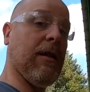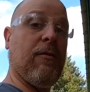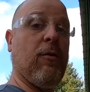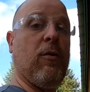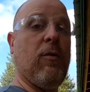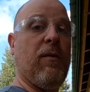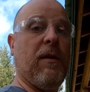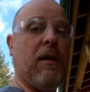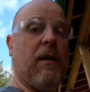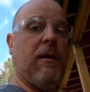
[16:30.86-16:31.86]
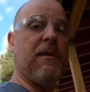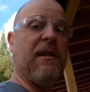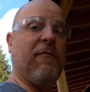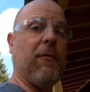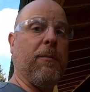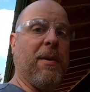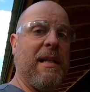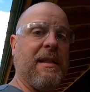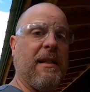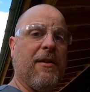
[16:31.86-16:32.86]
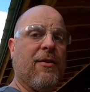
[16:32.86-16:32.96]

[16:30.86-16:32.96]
and groove, several pieces.